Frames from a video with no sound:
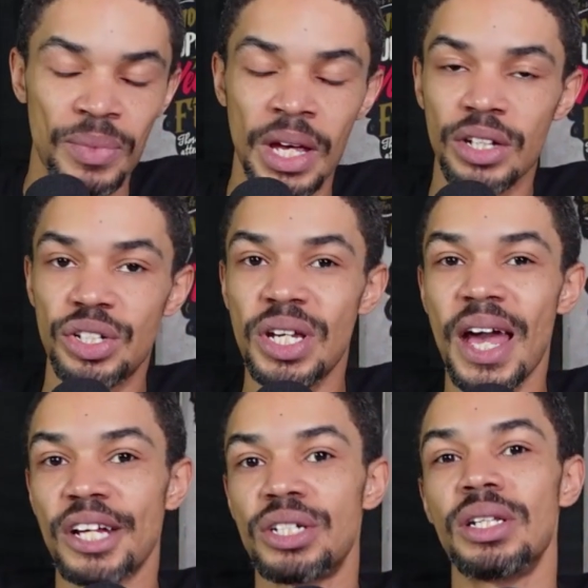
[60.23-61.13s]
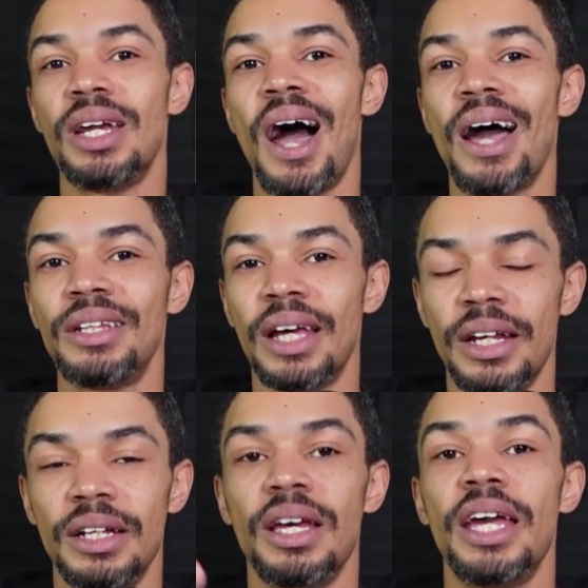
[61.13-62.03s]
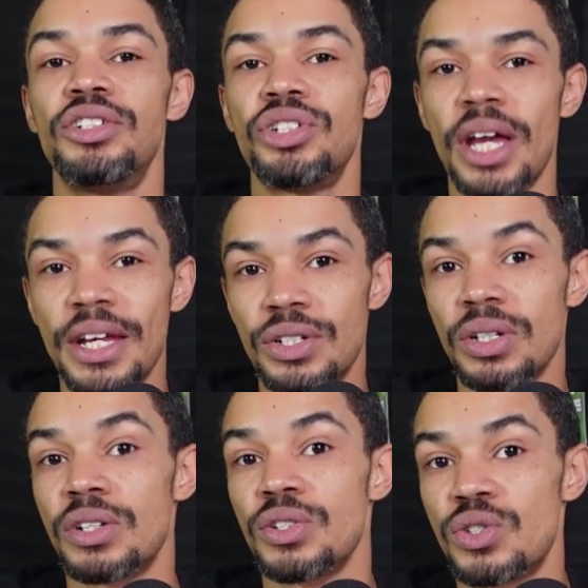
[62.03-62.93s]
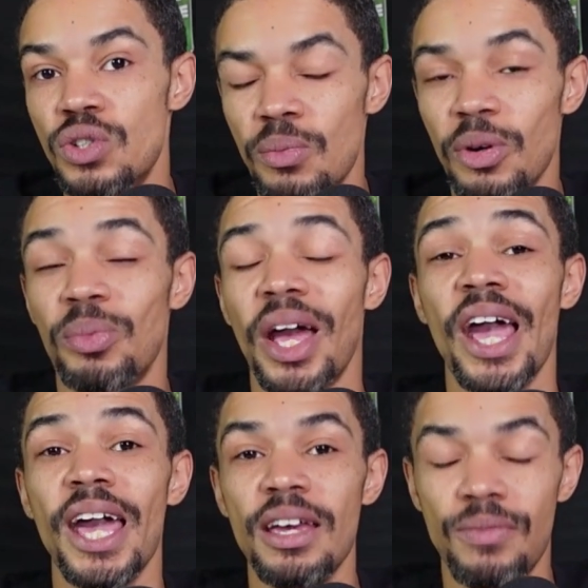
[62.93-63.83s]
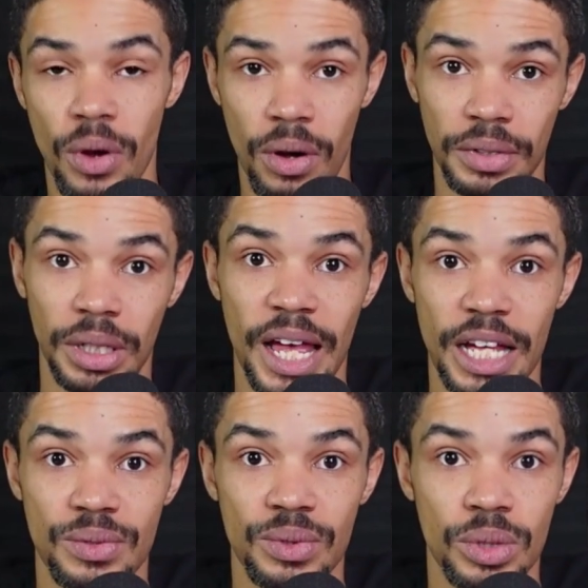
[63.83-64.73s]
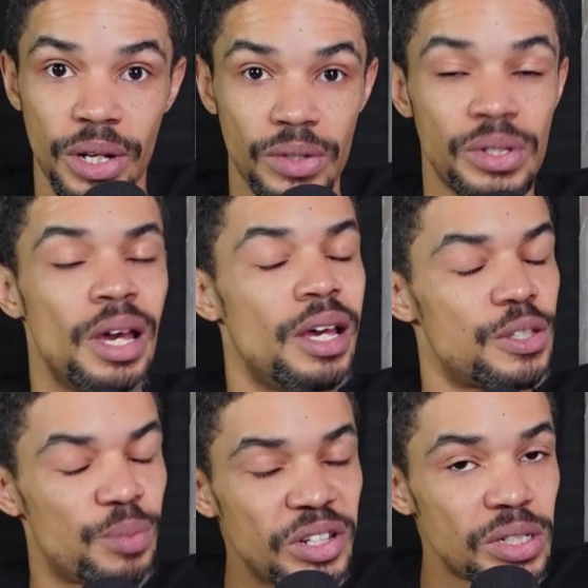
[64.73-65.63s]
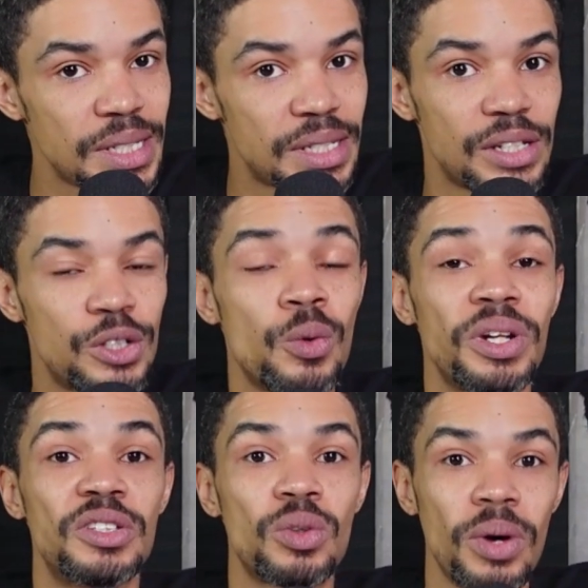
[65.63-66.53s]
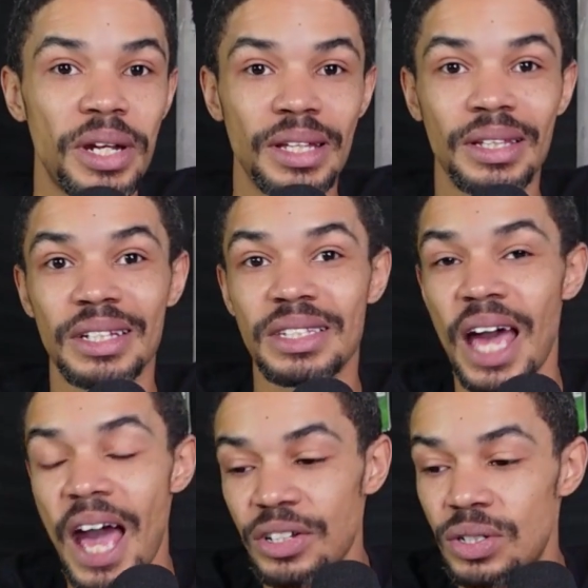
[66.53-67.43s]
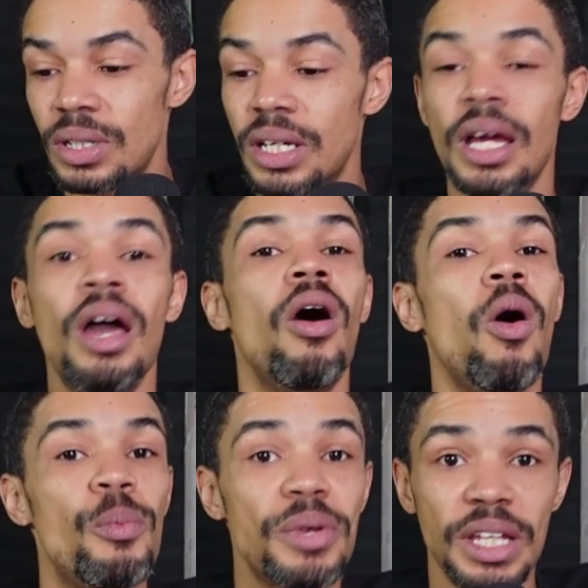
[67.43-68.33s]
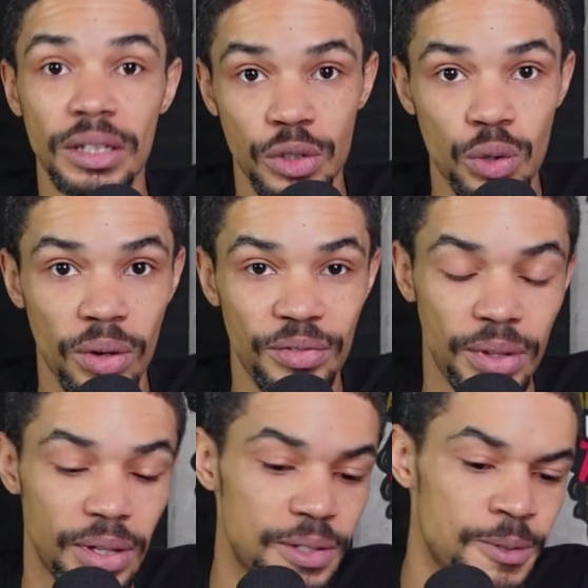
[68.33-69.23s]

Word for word: she actually highlighted a change in consumer behavior over the last few years, especially since 2020, that's actually opening the door for this.